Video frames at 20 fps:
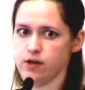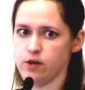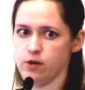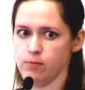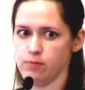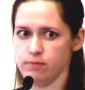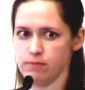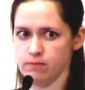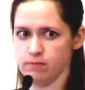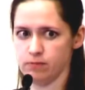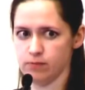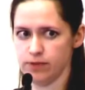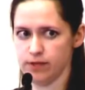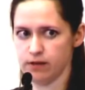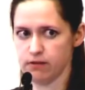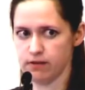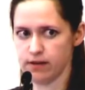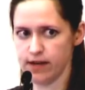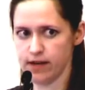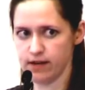I hope we
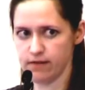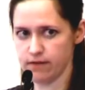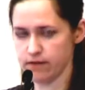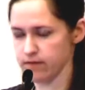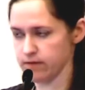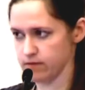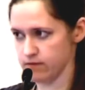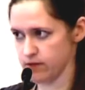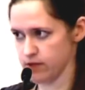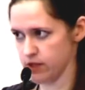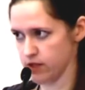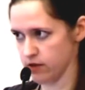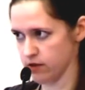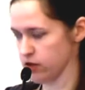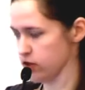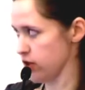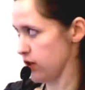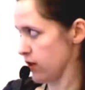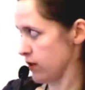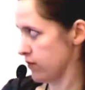don't have
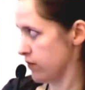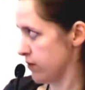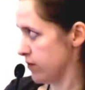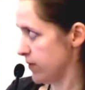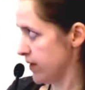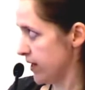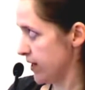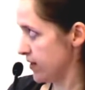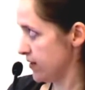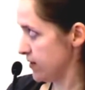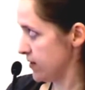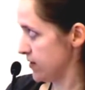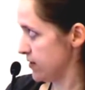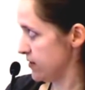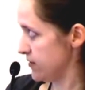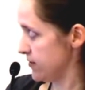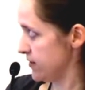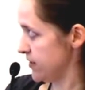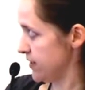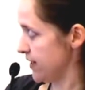shell shock from that at the
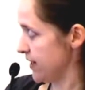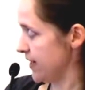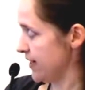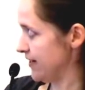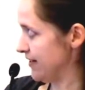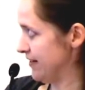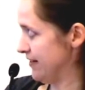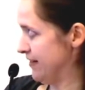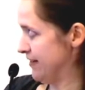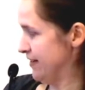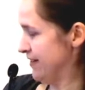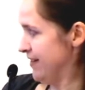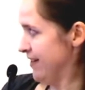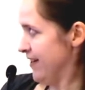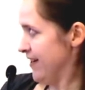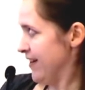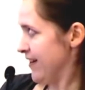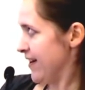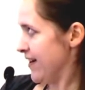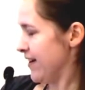end of the day.
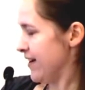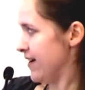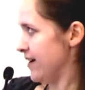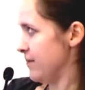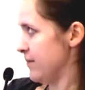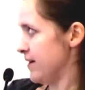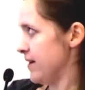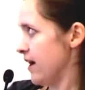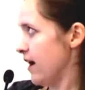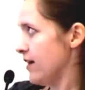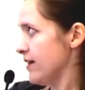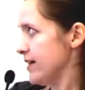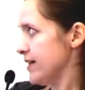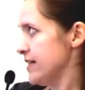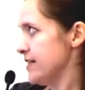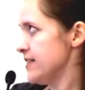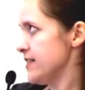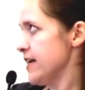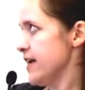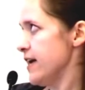And all I
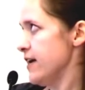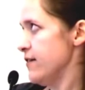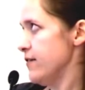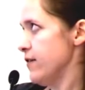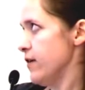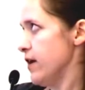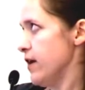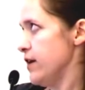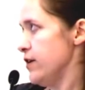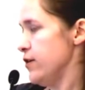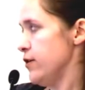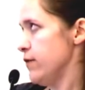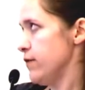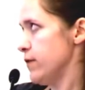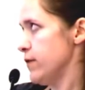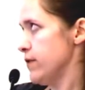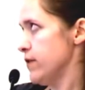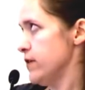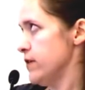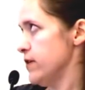can say,
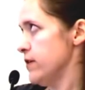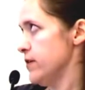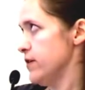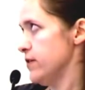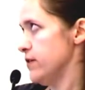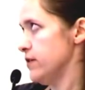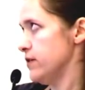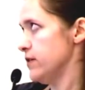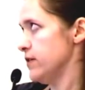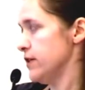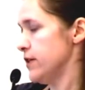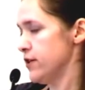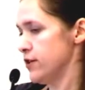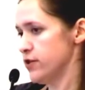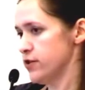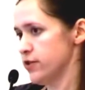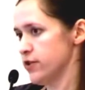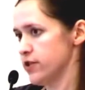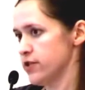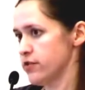for the
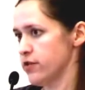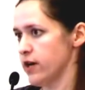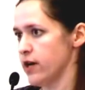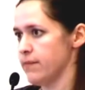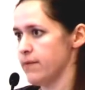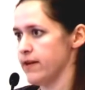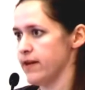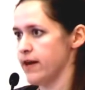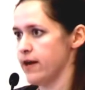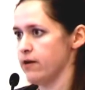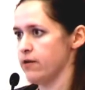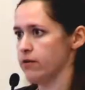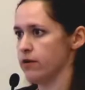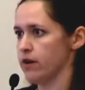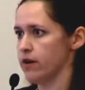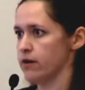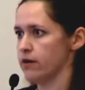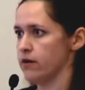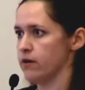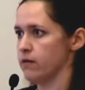literature describing how
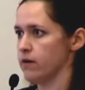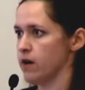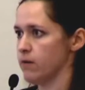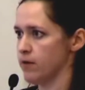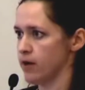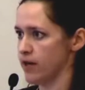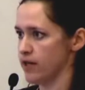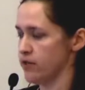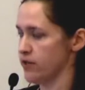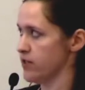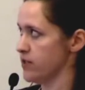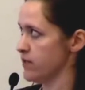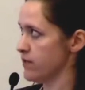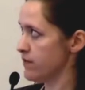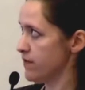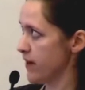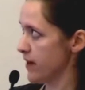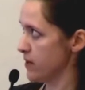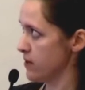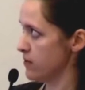carbohydrates
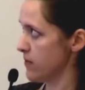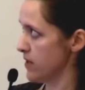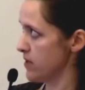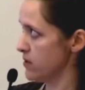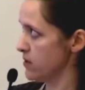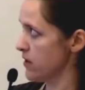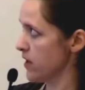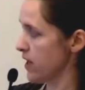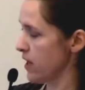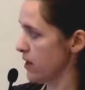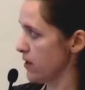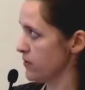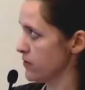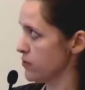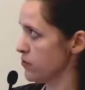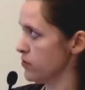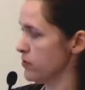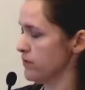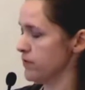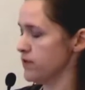affect mental
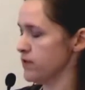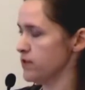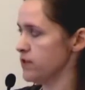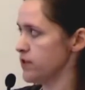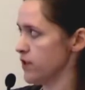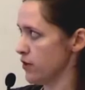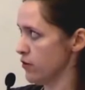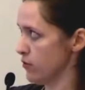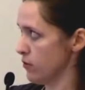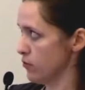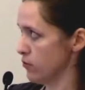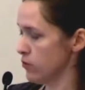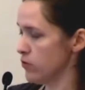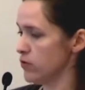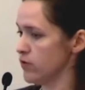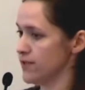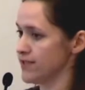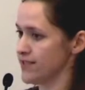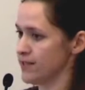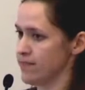health, sort of as a general
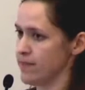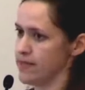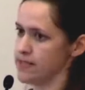rule, it's